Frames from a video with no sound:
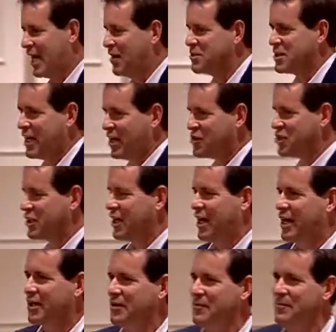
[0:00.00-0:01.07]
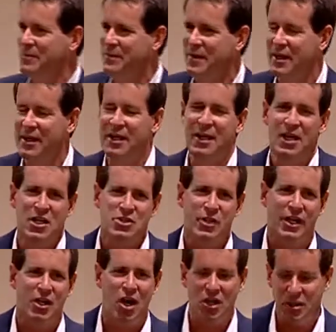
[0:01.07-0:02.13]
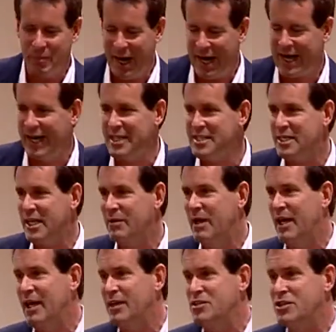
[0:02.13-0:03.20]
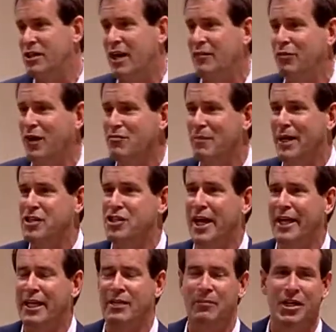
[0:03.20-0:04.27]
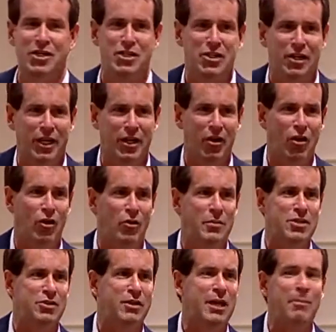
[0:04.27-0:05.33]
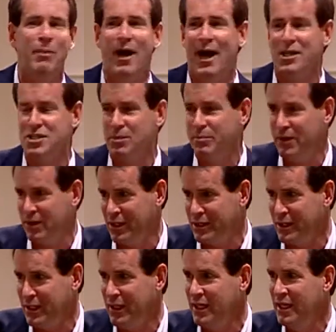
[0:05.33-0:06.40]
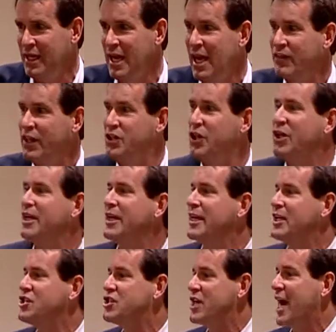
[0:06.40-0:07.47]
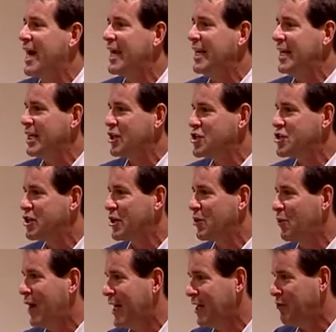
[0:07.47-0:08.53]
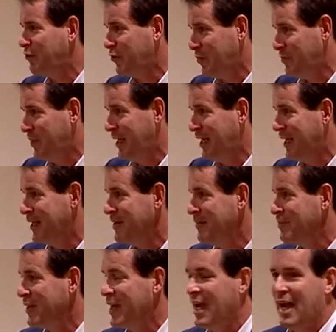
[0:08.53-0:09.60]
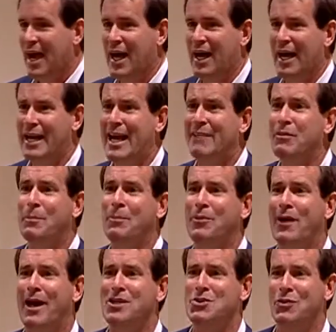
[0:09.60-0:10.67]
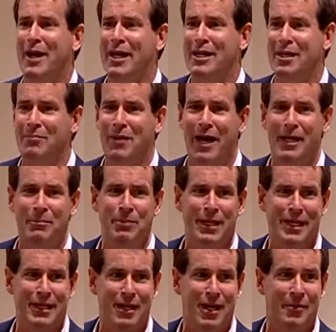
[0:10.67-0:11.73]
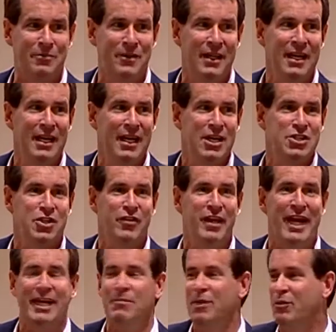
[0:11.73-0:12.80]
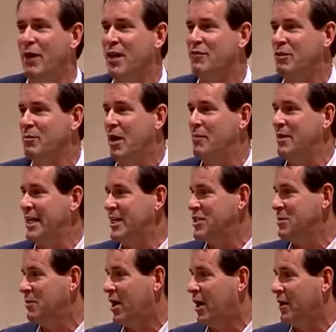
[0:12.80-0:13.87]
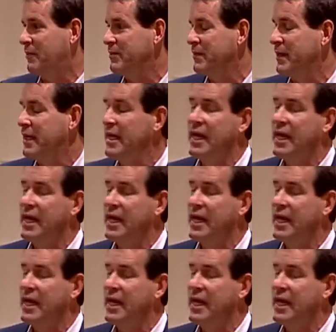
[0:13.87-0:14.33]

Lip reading: in downtown Chicago. So I called the man and I said, sir, I've left my jacket and my shirt at home. Is there any possibility that you could get a jacket and a shirt ready for me and have it pressed when I come by to pick it up so that I can be ready for my meeting tomorrow?